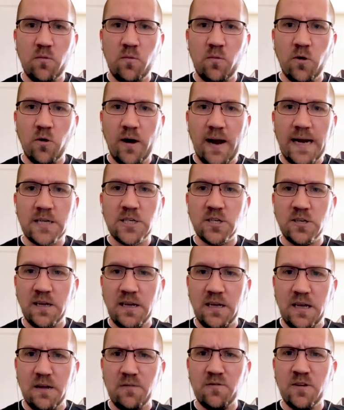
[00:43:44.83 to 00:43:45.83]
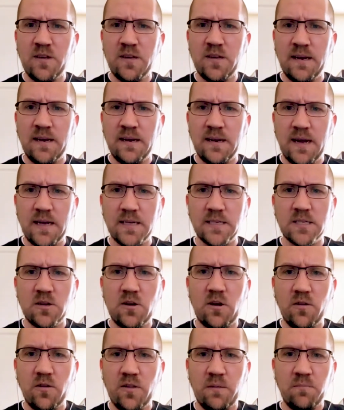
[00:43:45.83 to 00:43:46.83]
were actually gifted and God's
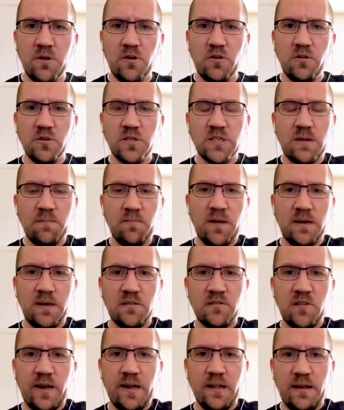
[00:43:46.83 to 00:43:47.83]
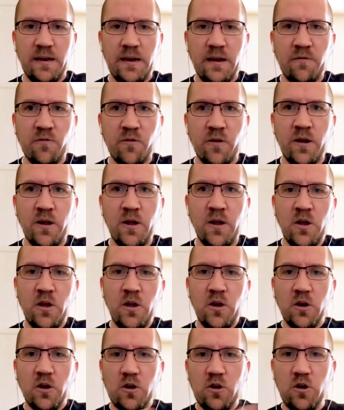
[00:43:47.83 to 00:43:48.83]
called them to do something slightly different,
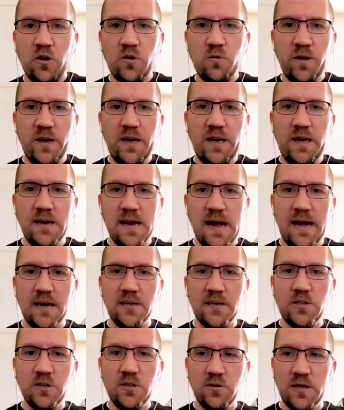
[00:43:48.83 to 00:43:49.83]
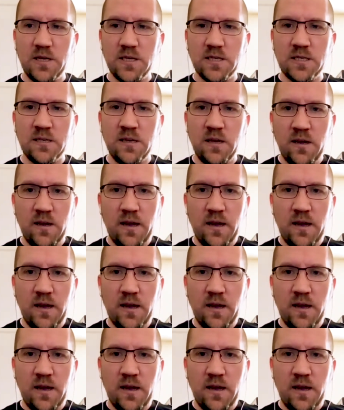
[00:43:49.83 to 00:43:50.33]
could we not do this?